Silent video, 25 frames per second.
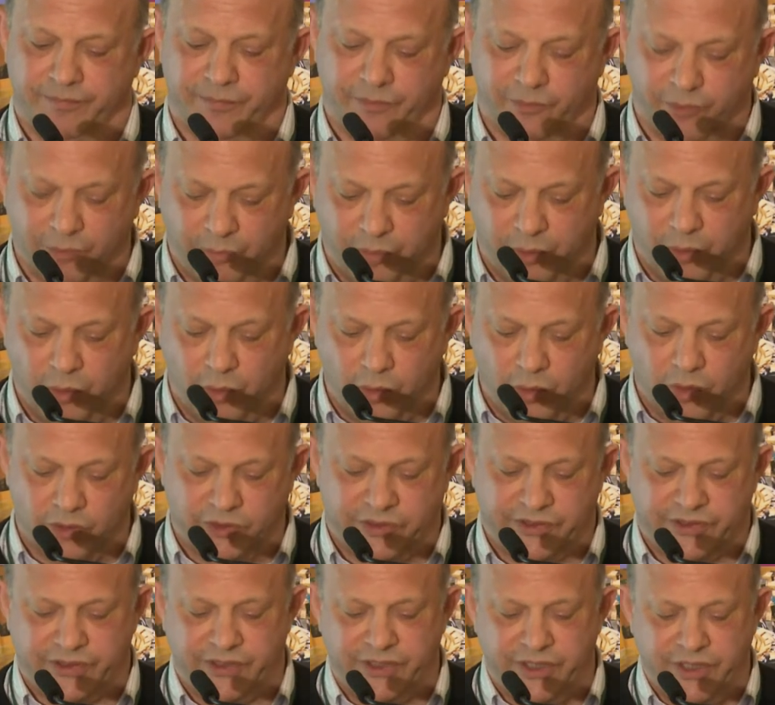
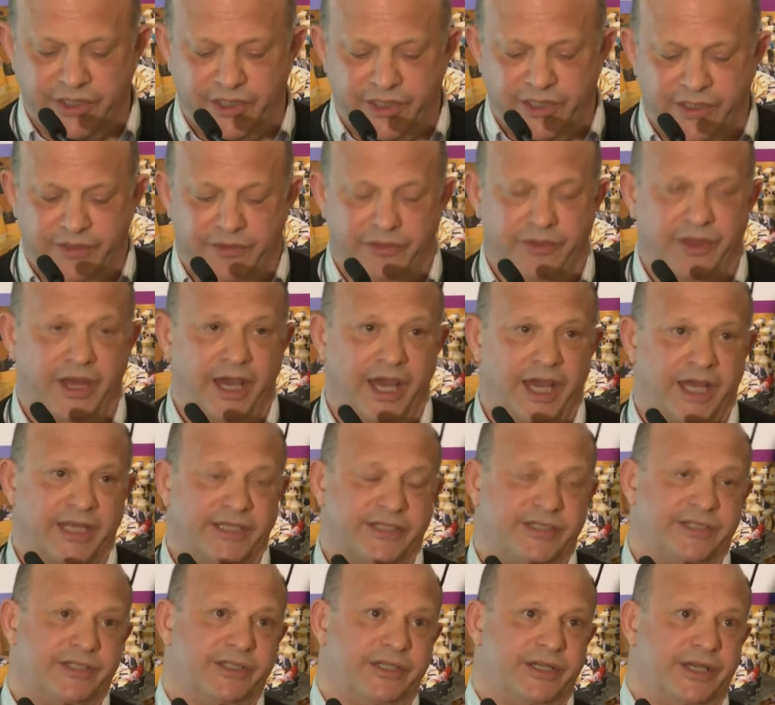reports
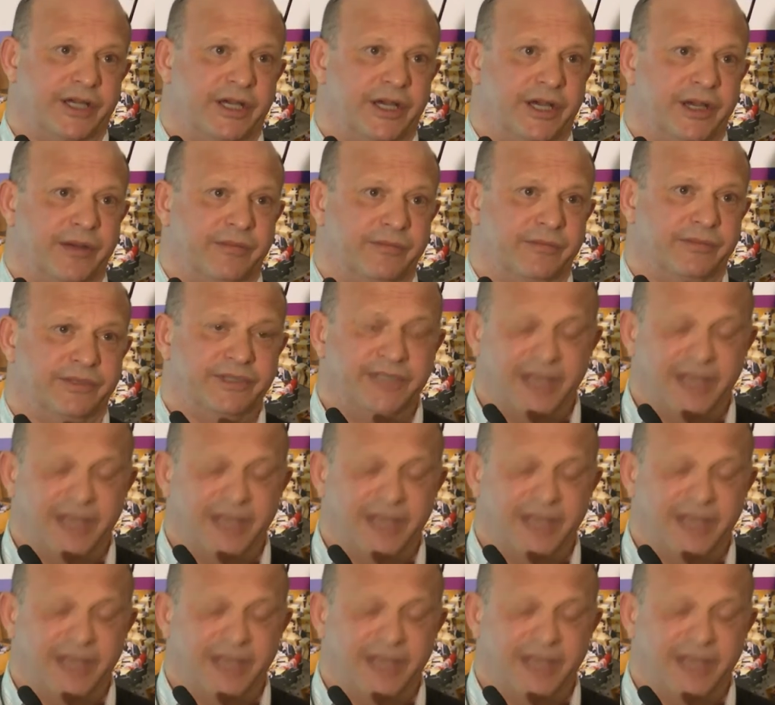that um,